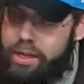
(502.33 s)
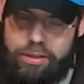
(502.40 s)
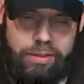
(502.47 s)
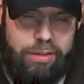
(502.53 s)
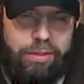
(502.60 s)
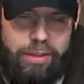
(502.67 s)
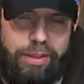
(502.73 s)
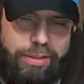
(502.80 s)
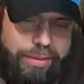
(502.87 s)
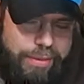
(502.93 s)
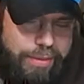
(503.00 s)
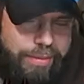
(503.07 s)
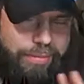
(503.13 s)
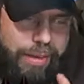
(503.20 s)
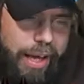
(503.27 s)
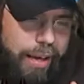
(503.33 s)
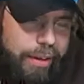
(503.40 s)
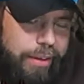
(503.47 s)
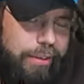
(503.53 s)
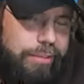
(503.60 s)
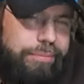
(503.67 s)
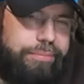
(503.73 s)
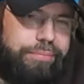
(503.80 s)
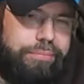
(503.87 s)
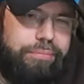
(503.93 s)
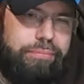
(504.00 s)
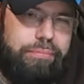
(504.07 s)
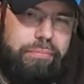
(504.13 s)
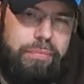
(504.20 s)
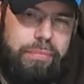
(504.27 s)
It's I don't know.
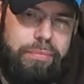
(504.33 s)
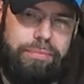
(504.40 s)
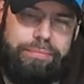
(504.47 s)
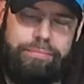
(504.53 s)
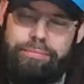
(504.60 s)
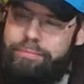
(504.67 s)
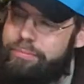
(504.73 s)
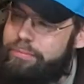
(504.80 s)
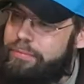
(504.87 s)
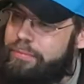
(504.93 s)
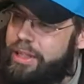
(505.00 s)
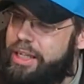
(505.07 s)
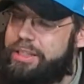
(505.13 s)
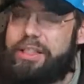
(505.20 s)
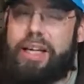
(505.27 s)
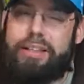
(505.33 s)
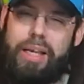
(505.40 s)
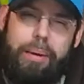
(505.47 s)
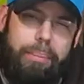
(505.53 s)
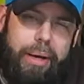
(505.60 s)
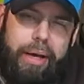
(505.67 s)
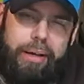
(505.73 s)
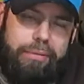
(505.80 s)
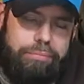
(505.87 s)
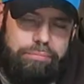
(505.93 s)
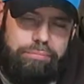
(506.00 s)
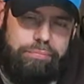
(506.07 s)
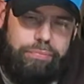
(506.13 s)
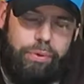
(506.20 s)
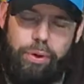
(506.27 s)
It's not that bad
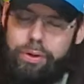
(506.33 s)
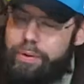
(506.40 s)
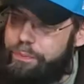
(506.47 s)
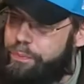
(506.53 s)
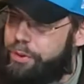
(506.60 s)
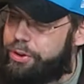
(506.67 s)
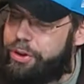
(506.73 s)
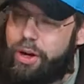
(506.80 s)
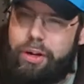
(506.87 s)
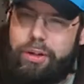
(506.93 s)
for a